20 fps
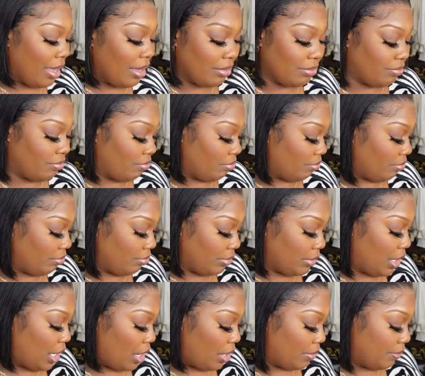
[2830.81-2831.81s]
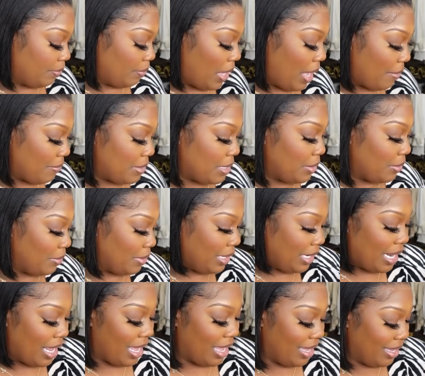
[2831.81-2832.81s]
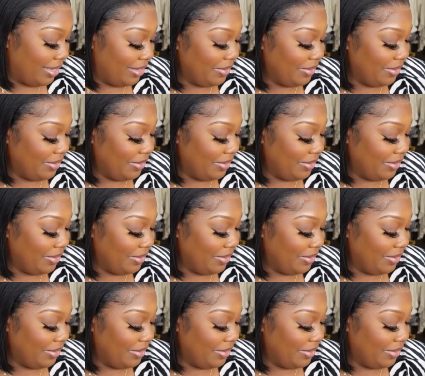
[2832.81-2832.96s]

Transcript: mm -mm, no absolutely not